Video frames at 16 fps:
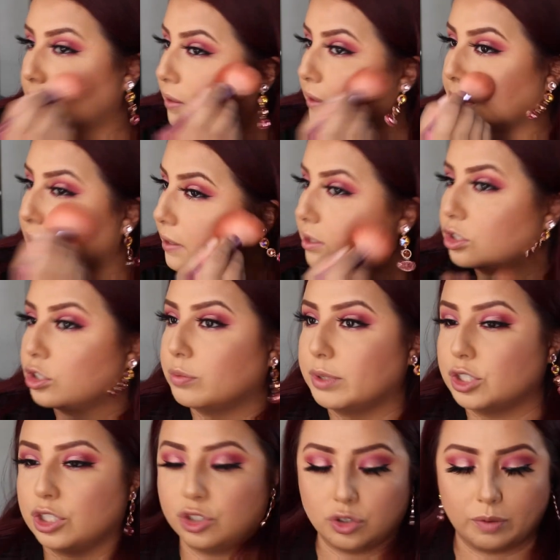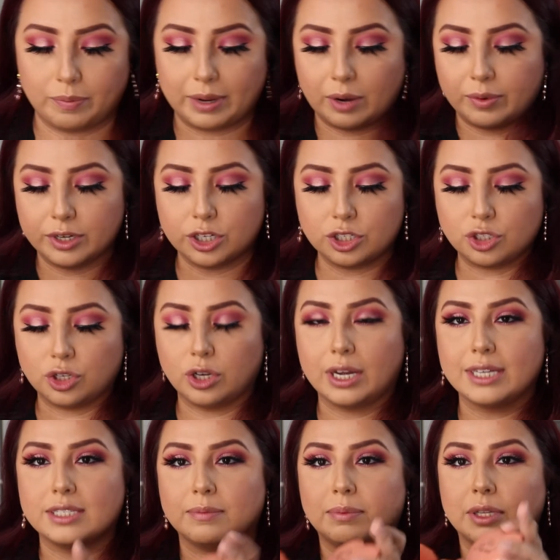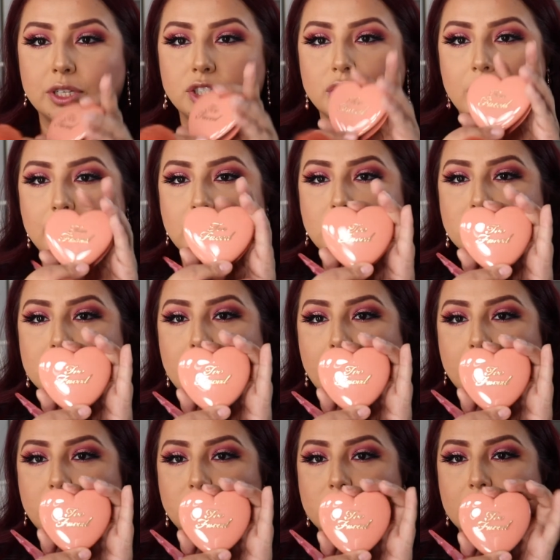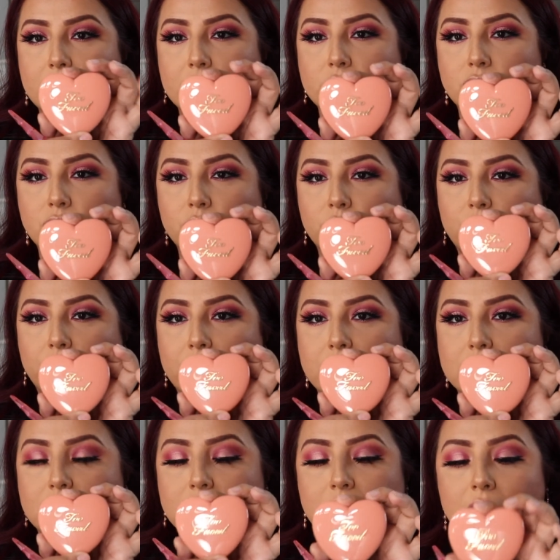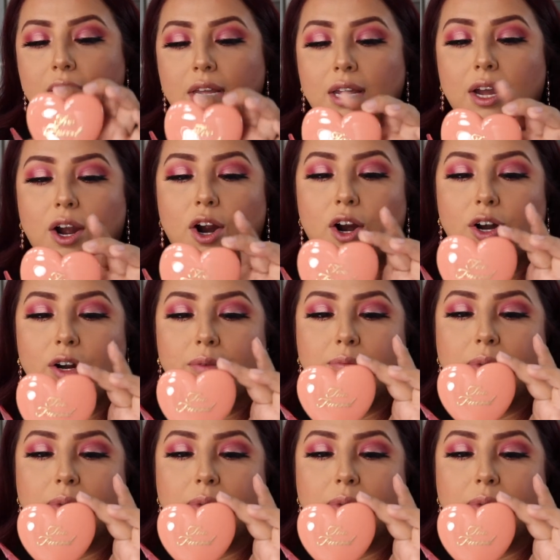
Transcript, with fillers: thinking too much into it. But I wanted to show you guys the blush that I'm using. I'm using this Too Faced Heart